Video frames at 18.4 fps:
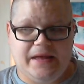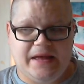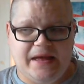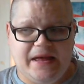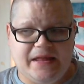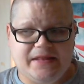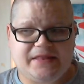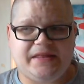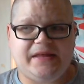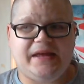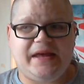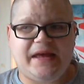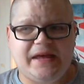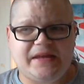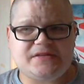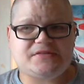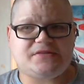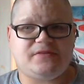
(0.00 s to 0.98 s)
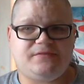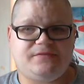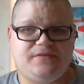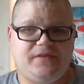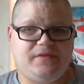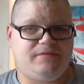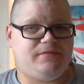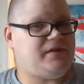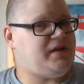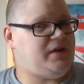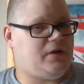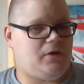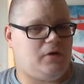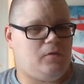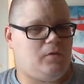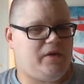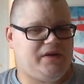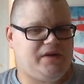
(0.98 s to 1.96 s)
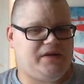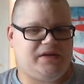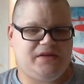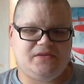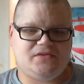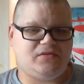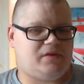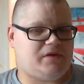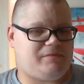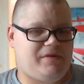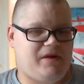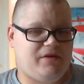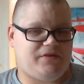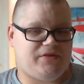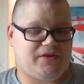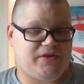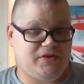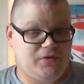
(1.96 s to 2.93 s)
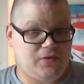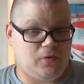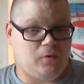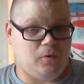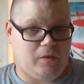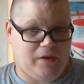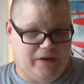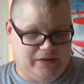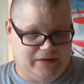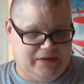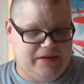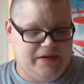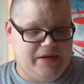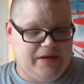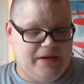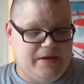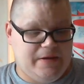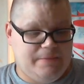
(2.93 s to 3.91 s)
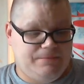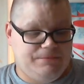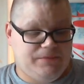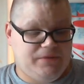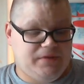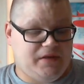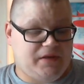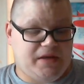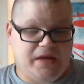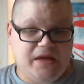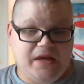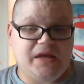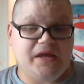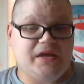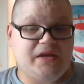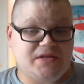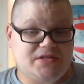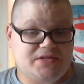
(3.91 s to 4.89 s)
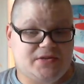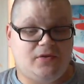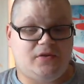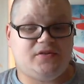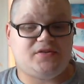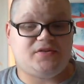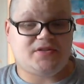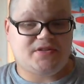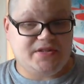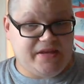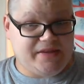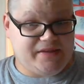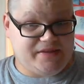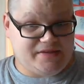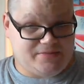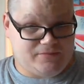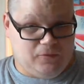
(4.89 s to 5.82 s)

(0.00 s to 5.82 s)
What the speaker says: at the end of the video, when he talked about the new one, he is going to see this